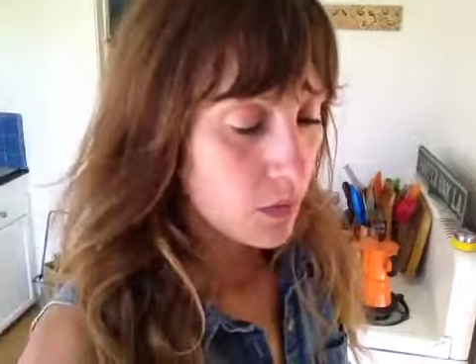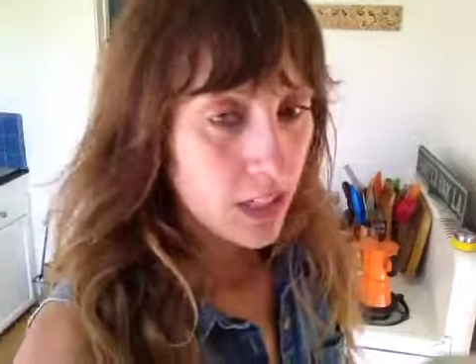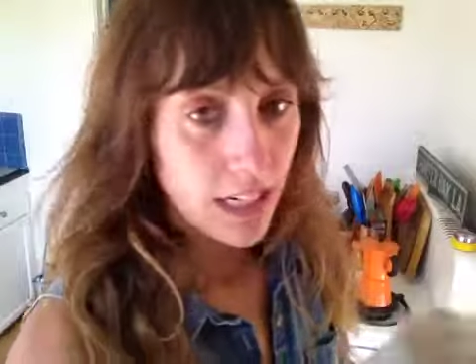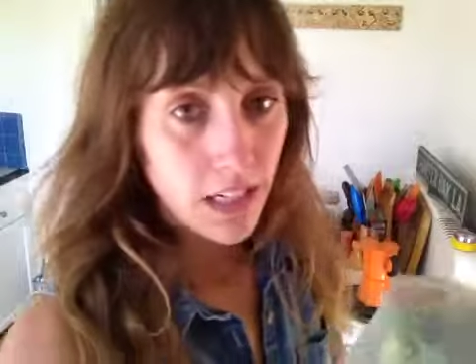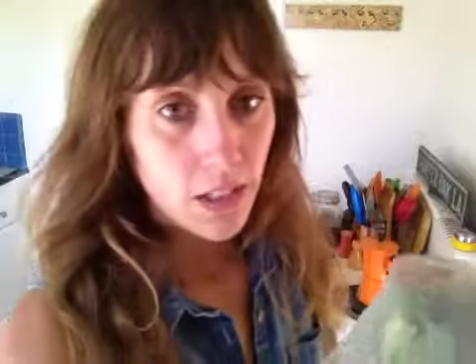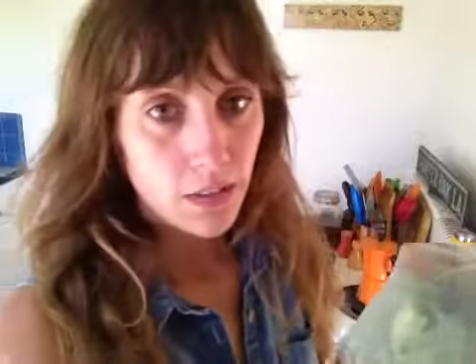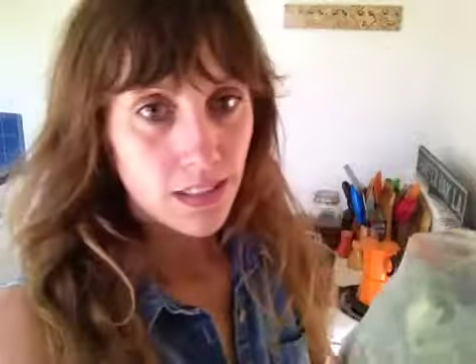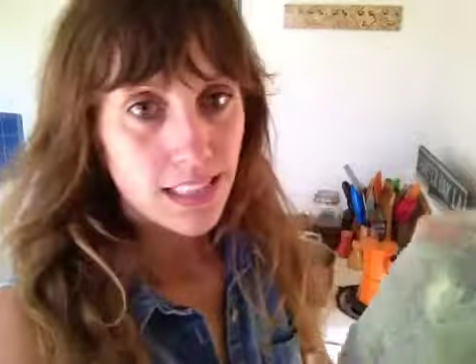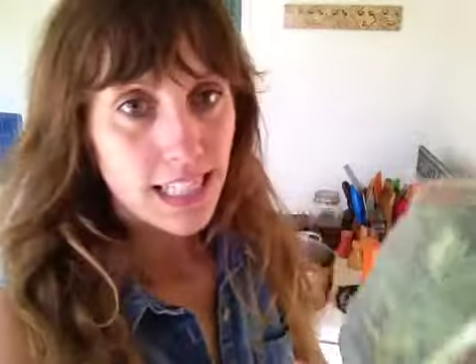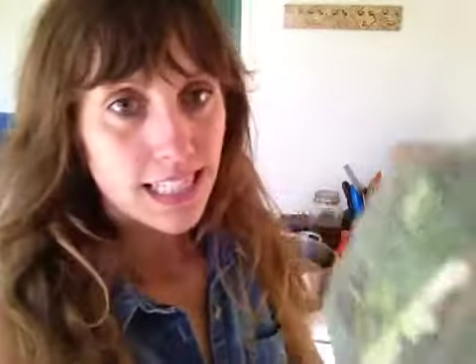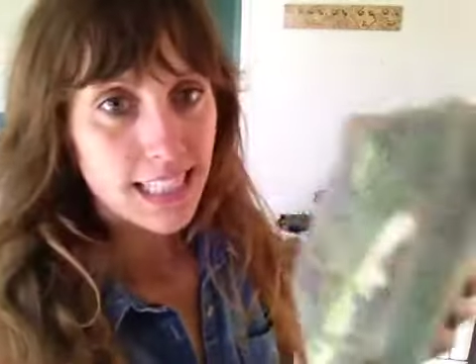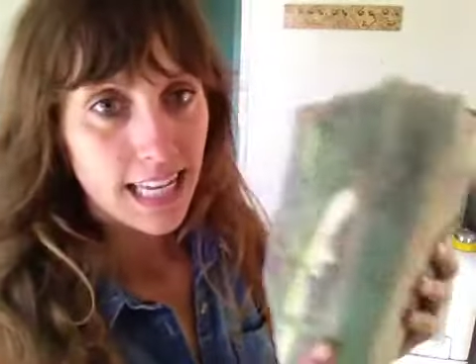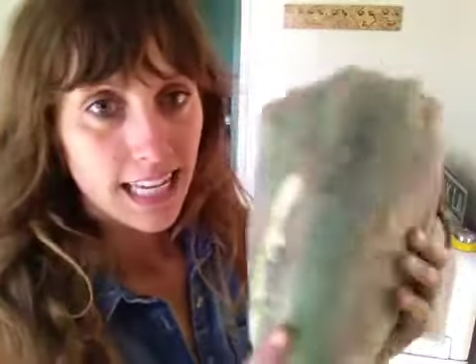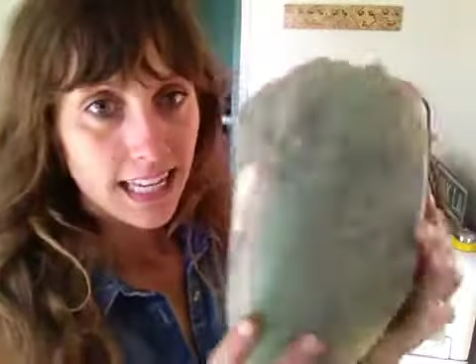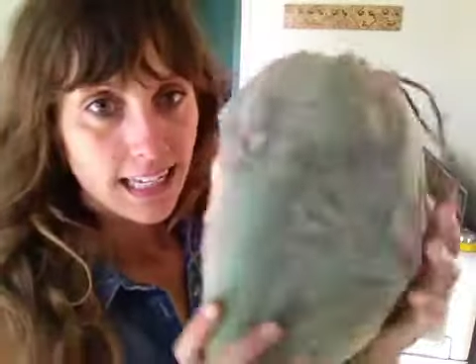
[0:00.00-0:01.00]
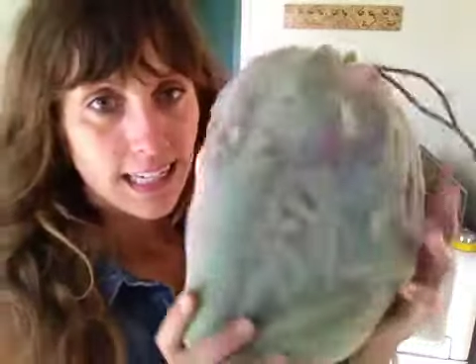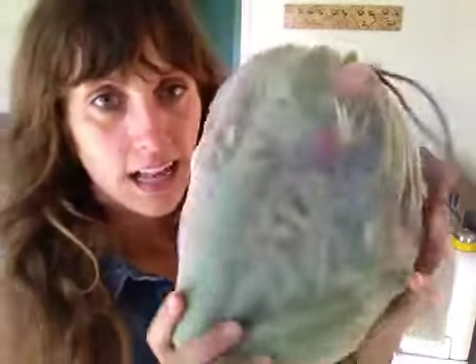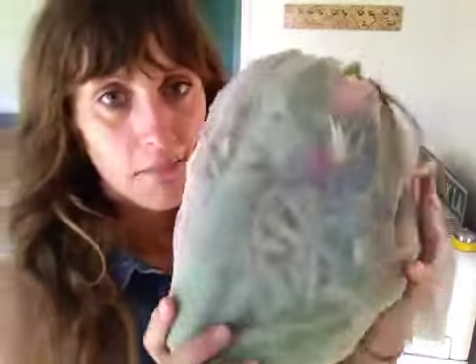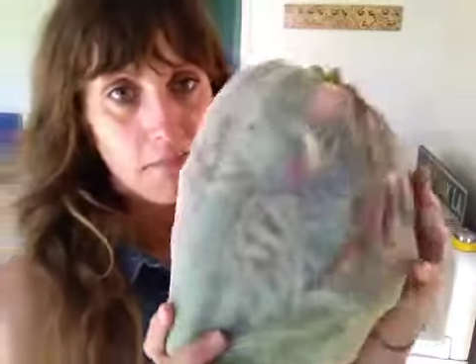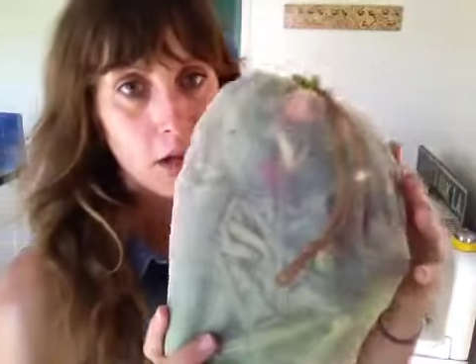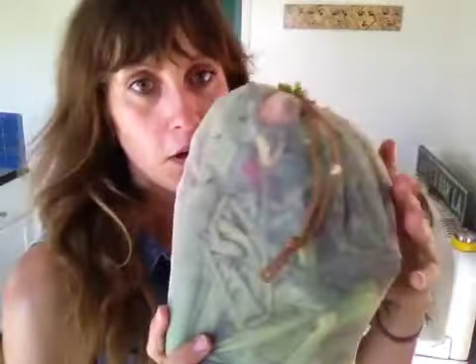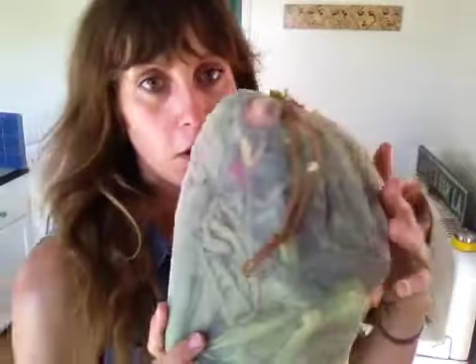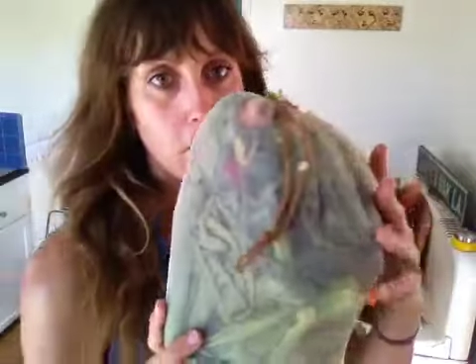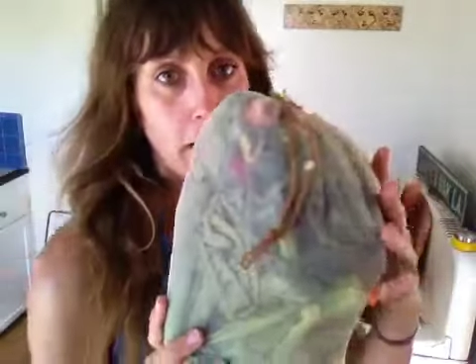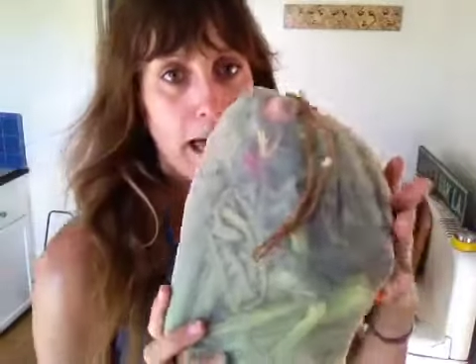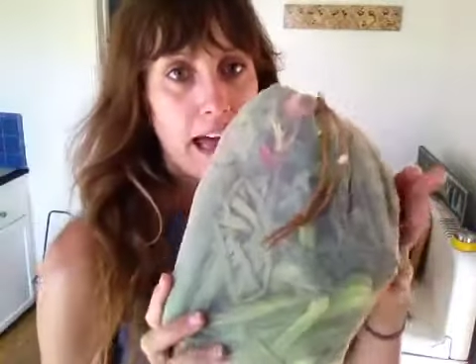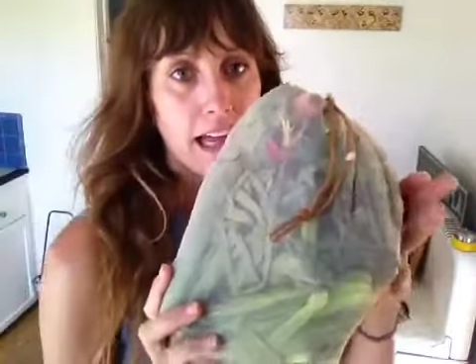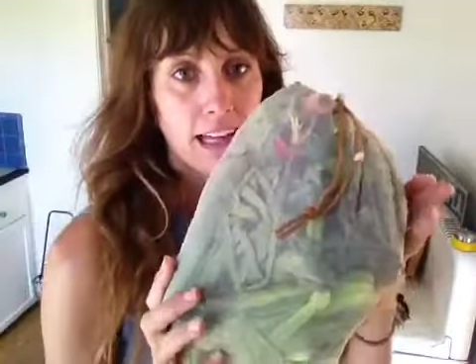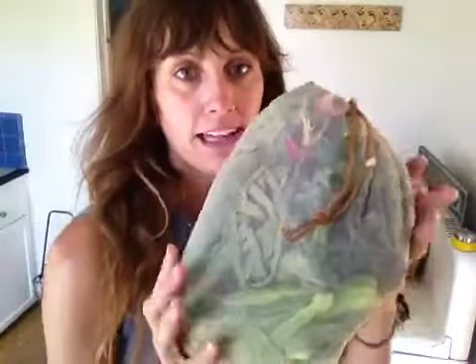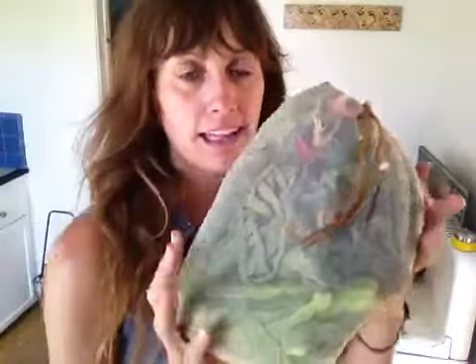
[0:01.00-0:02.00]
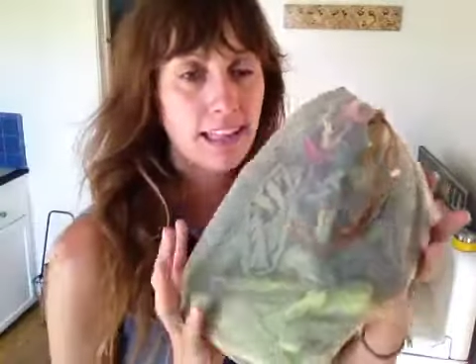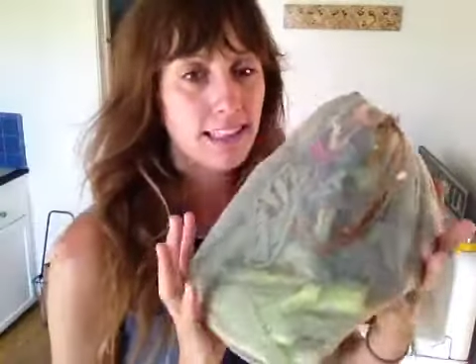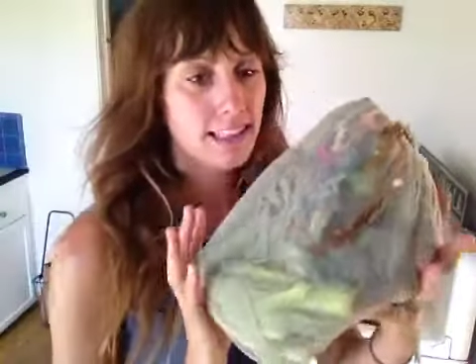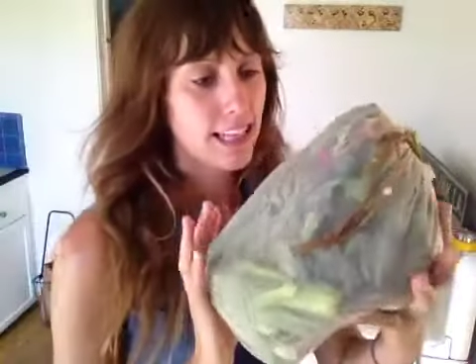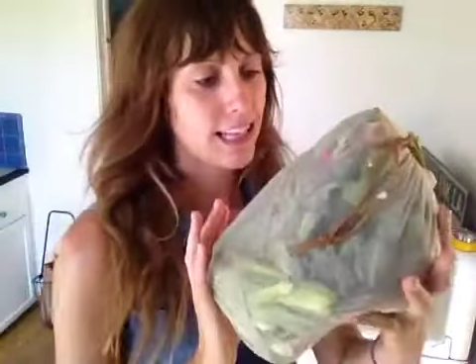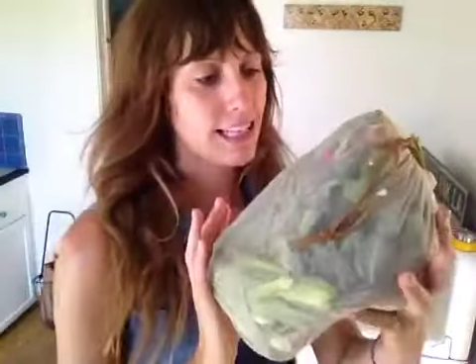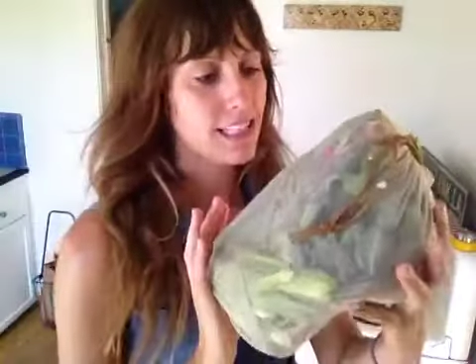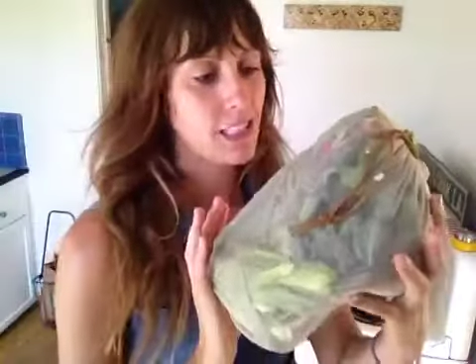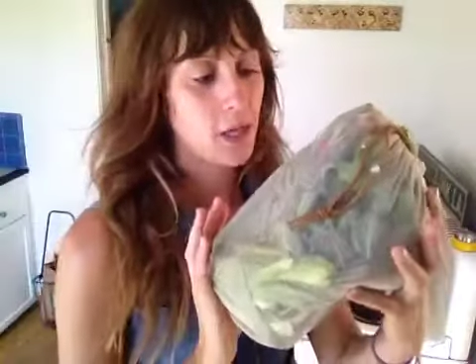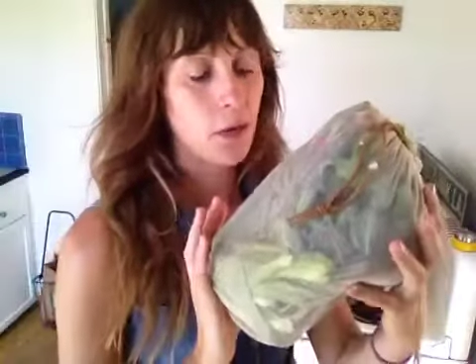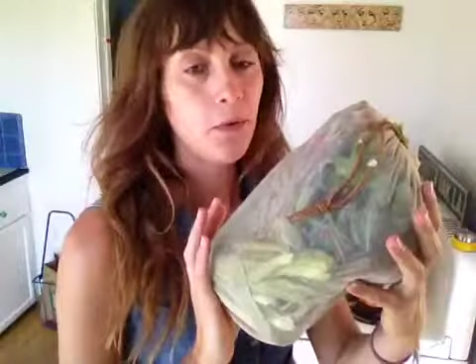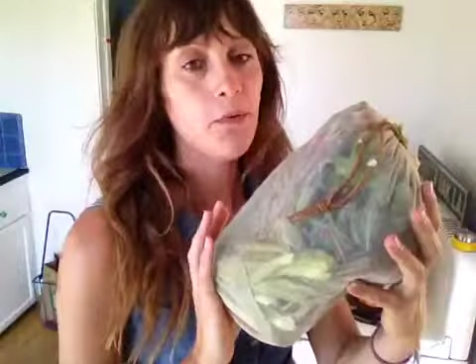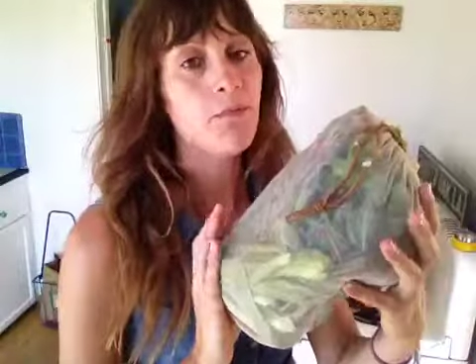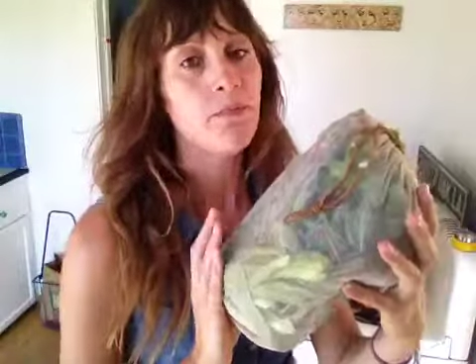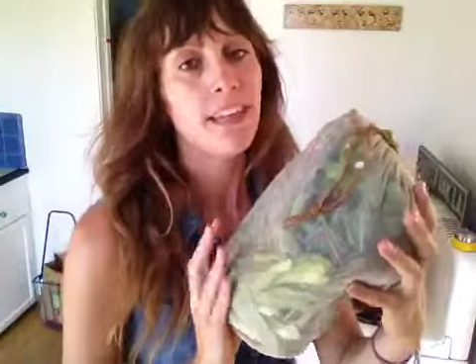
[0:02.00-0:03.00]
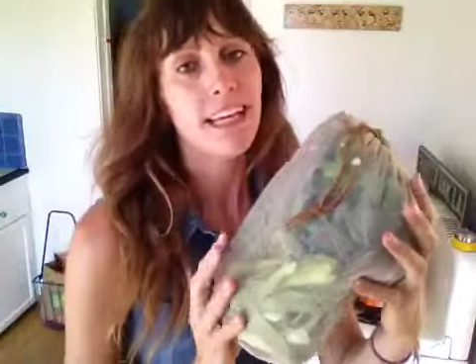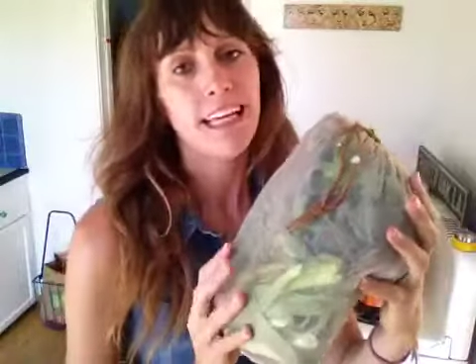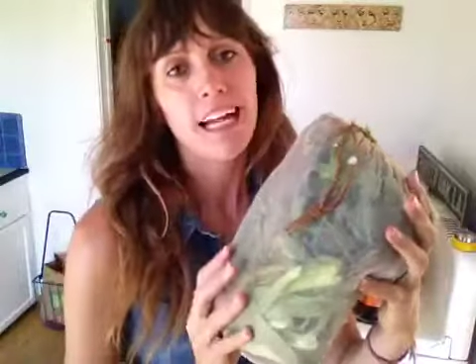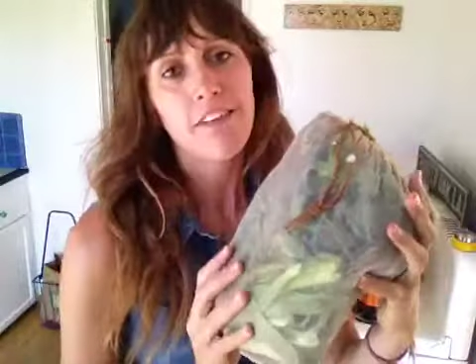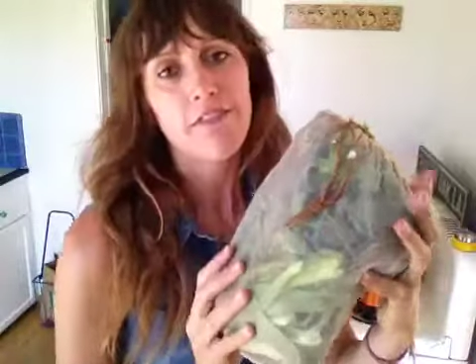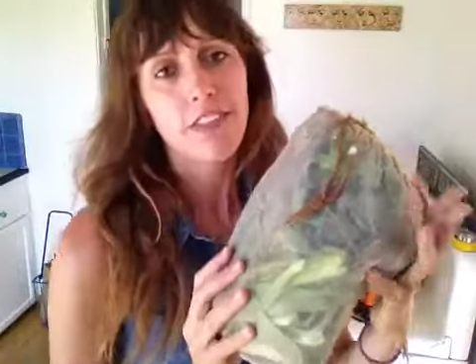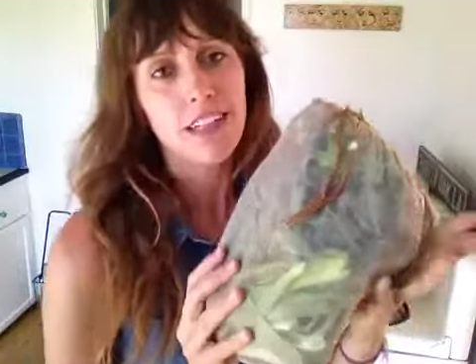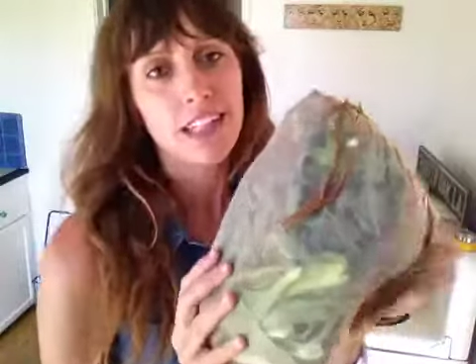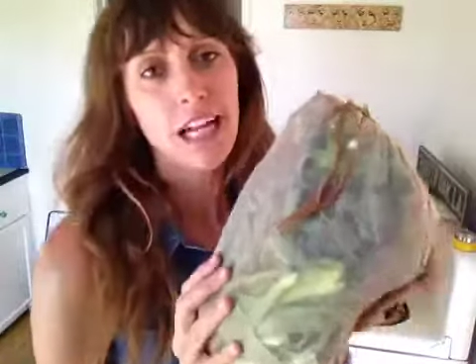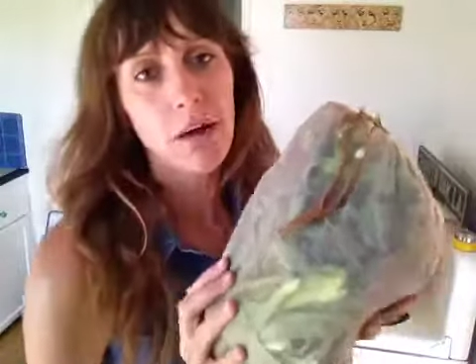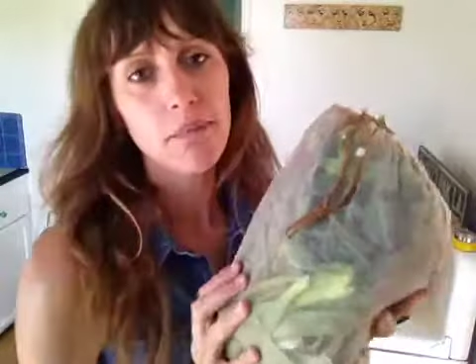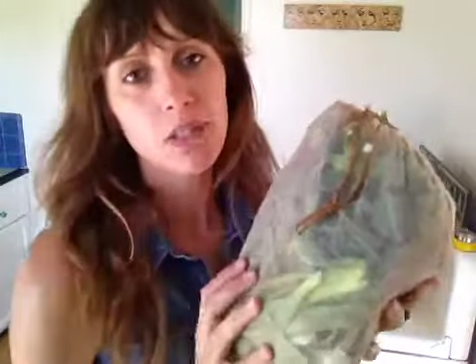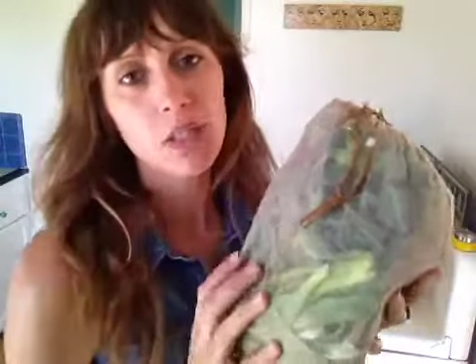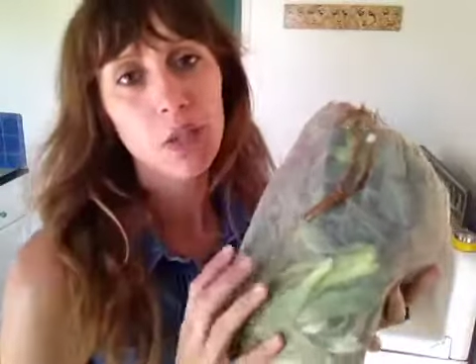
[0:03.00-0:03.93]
what I do is I take a nut milk bag, like so, and I fill it up.